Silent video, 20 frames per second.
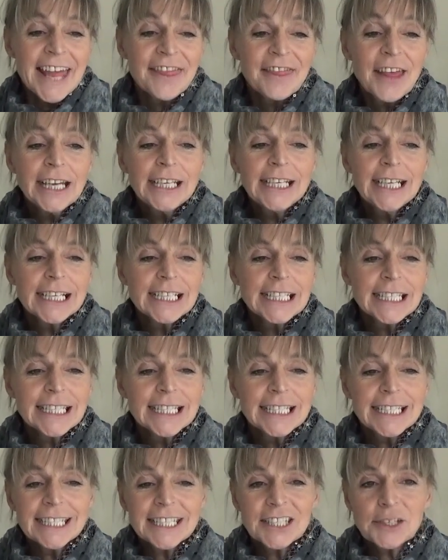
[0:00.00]
then he asked
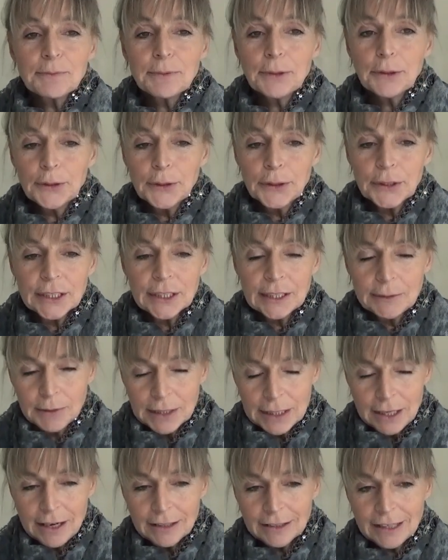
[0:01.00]
us to put, it
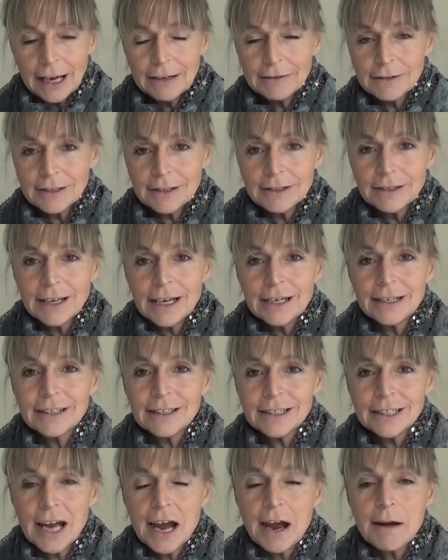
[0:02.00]
was Land Council then at
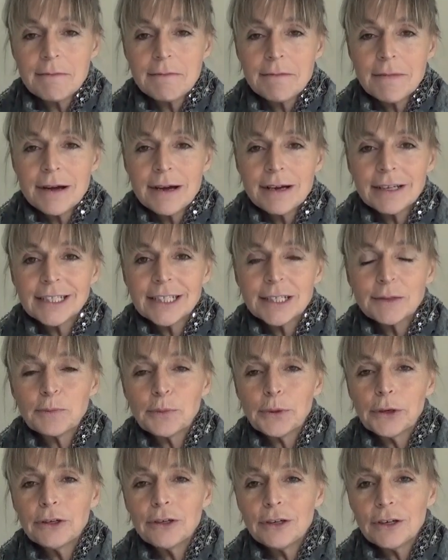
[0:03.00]
the time, to
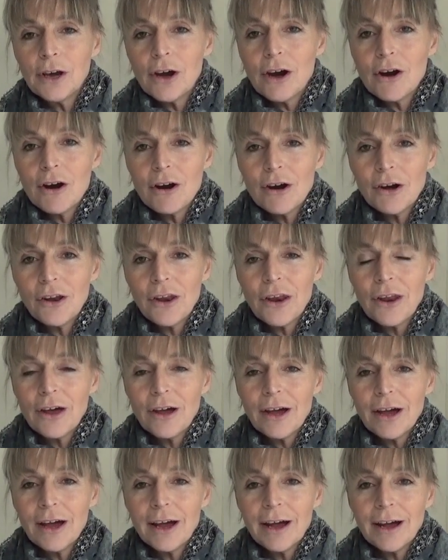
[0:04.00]
put
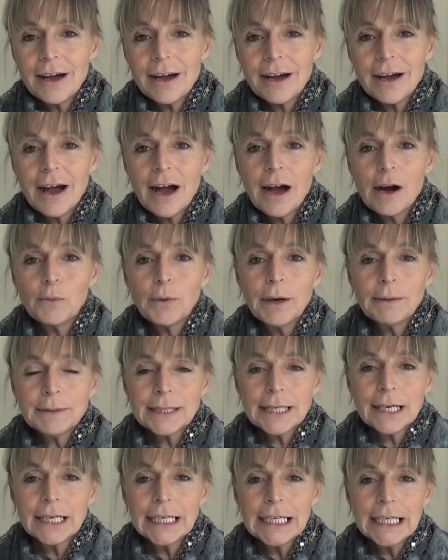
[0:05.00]
on our
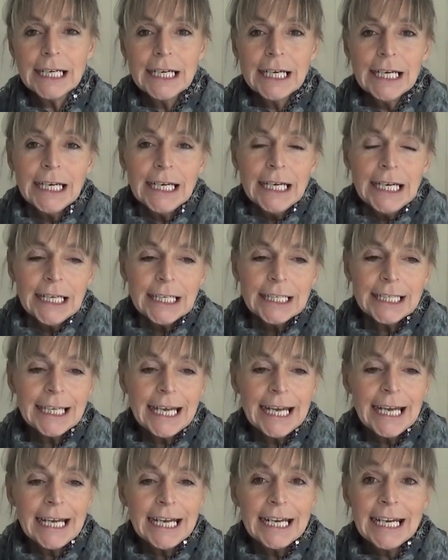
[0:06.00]
website
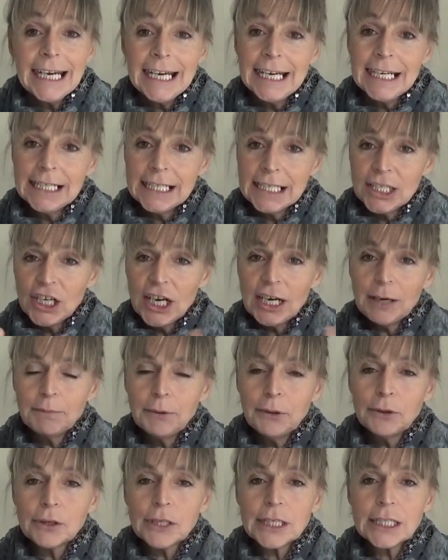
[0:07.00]
his
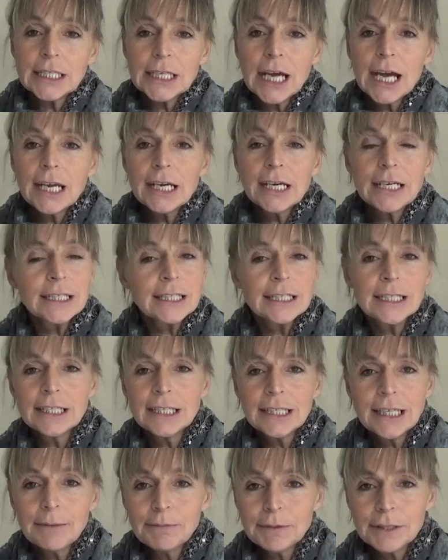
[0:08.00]
checkbooks, and I
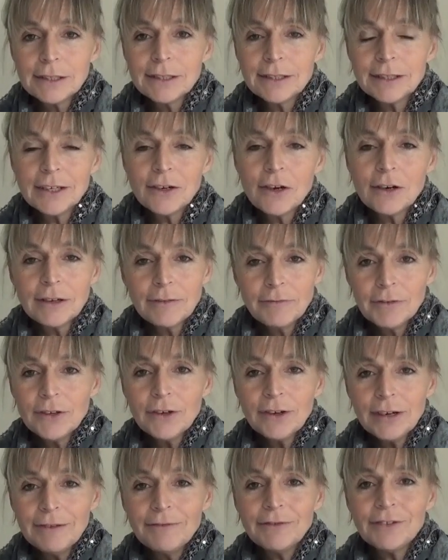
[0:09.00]
said, absolutely not. Have you
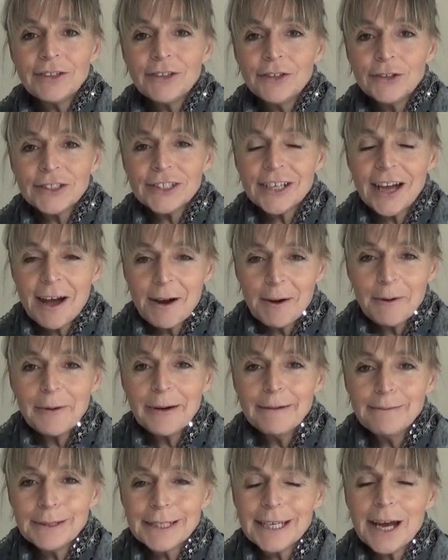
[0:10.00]
not even looked at our
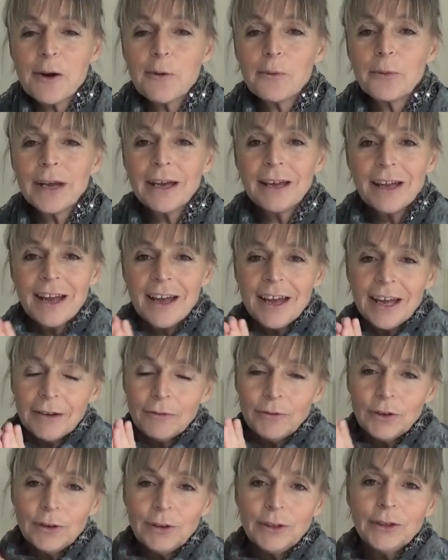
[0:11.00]
website?
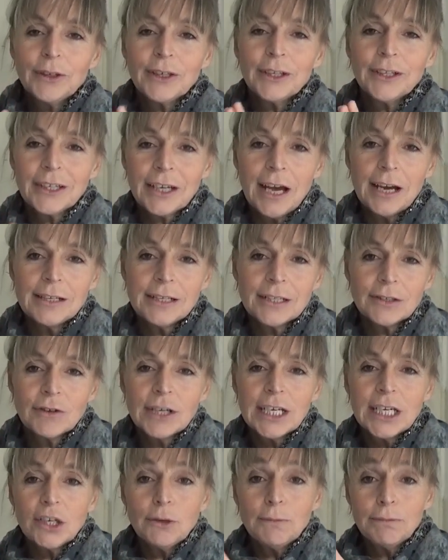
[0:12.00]
If you look at the Kindness
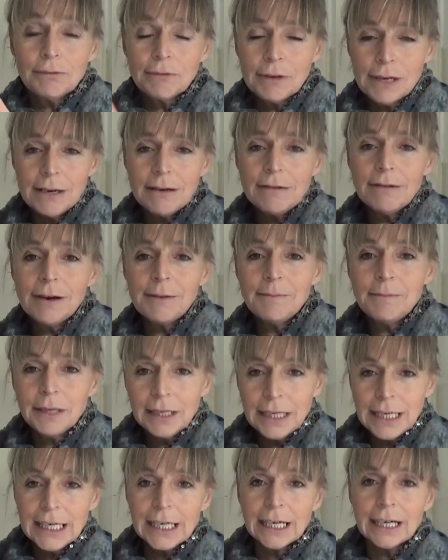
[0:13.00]
Credit, you print your own
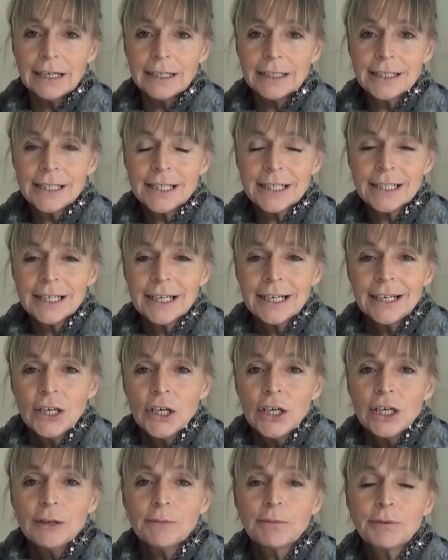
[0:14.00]
money, guys.
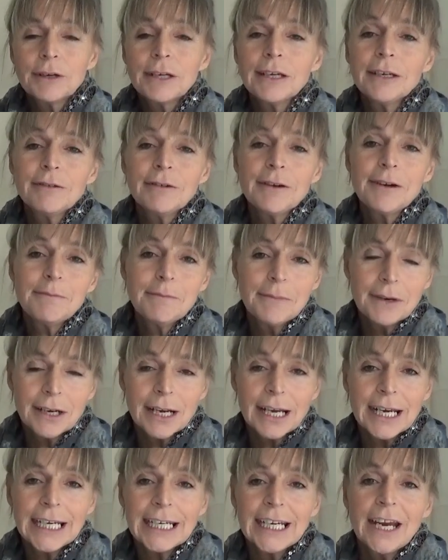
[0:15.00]
You print your own
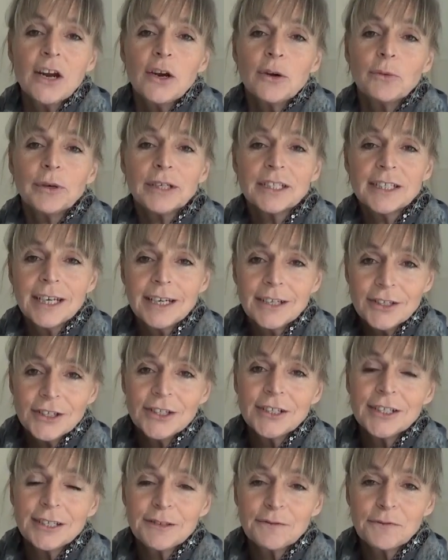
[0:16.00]
money. We teach
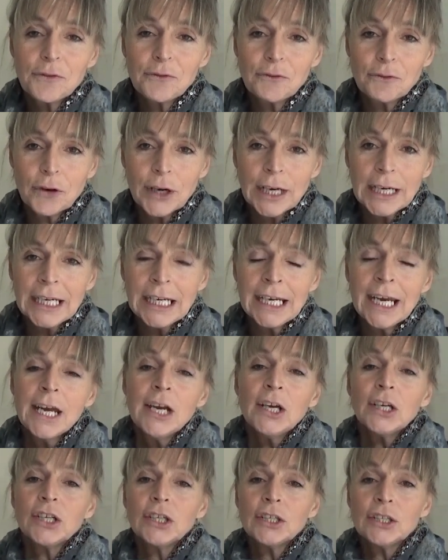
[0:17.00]
you this for free.
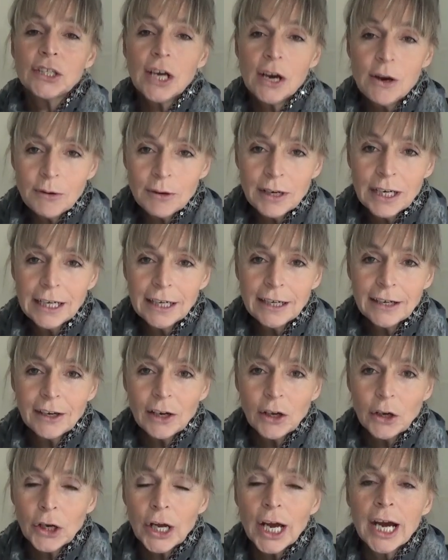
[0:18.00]
You don't need a
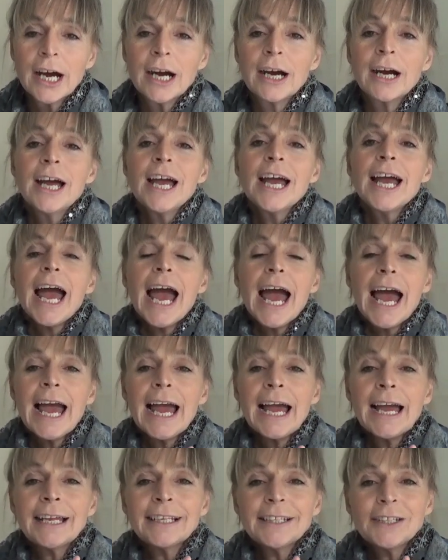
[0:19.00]
lawyer,
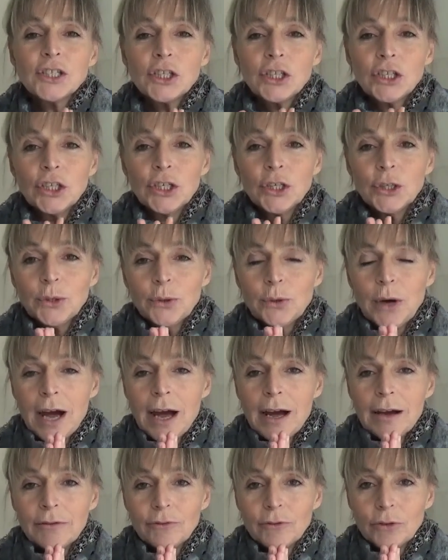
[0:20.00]
and you
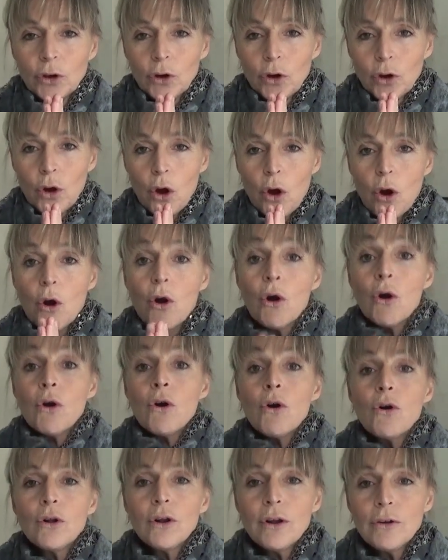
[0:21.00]
have got
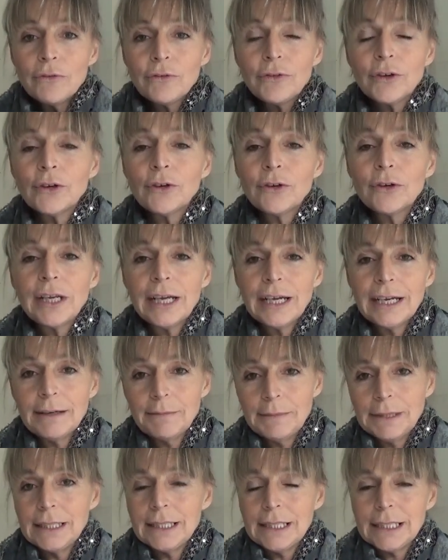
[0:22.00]
all of your
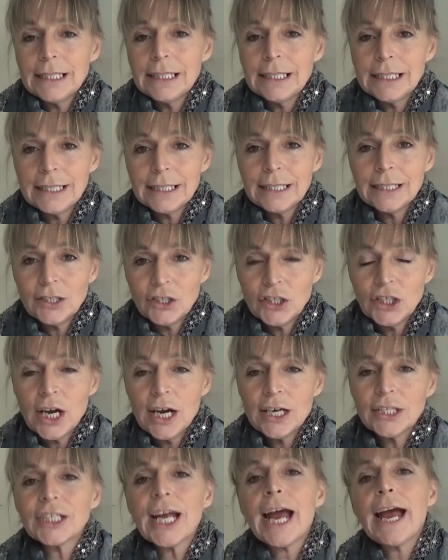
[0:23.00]
liabilities
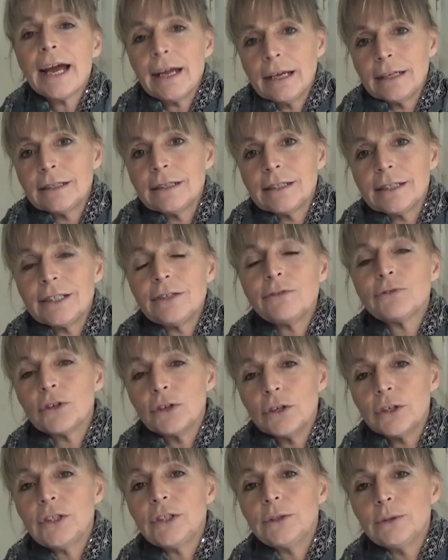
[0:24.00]
discharged, and you've
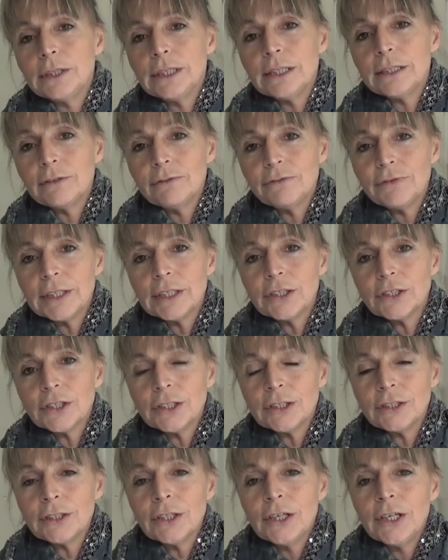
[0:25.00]
got a new legal
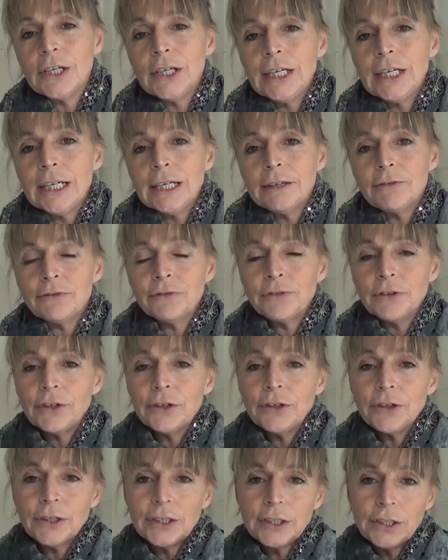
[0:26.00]
fiction
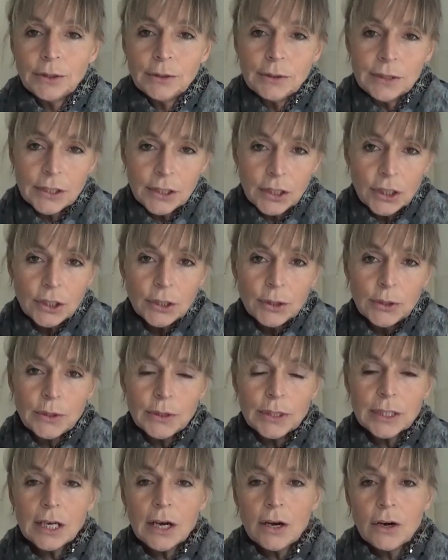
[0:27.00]
for you to
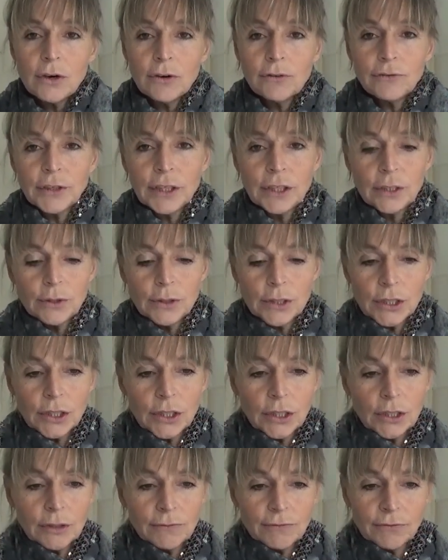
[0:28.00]
use, or for you
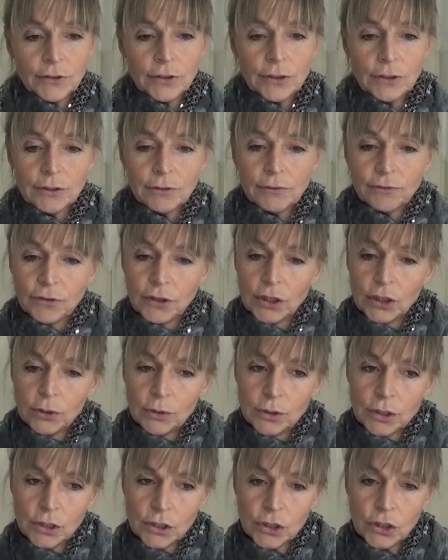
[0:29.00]

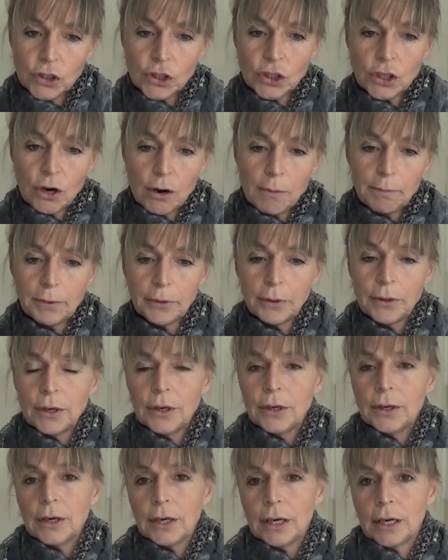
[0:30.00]
to stop
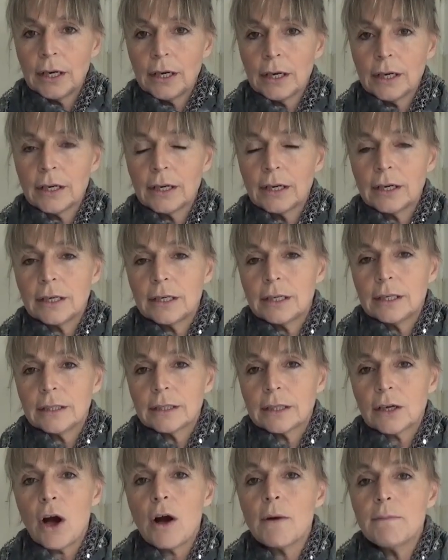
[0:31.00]

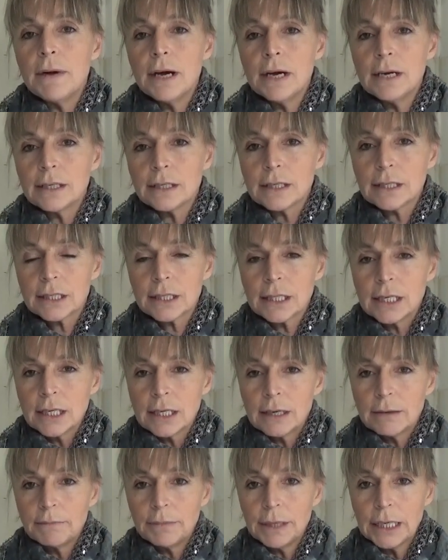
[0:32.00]
commerce
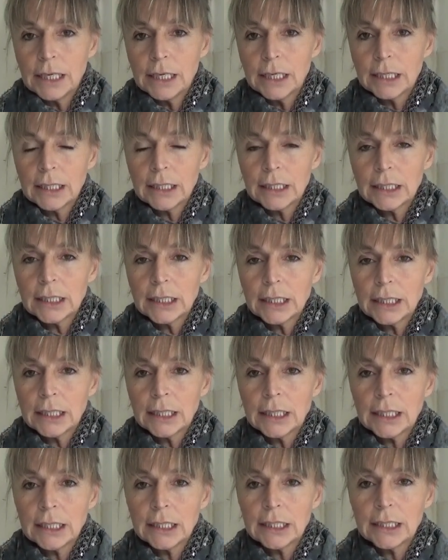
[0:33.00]
being
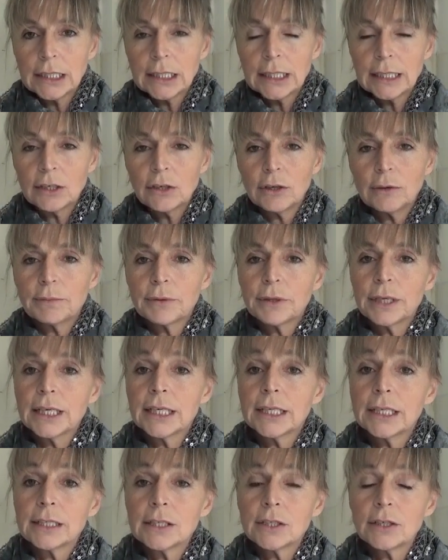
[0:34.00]

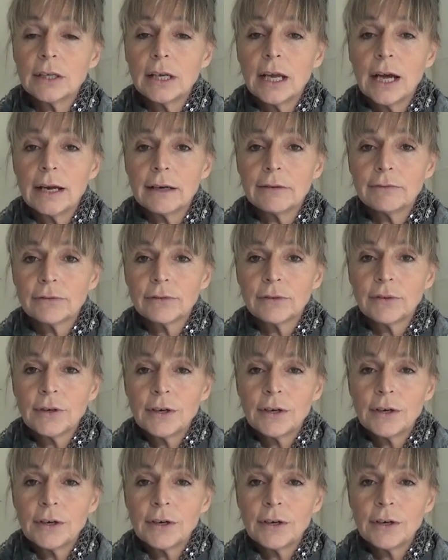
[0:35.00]
incorporated into your life.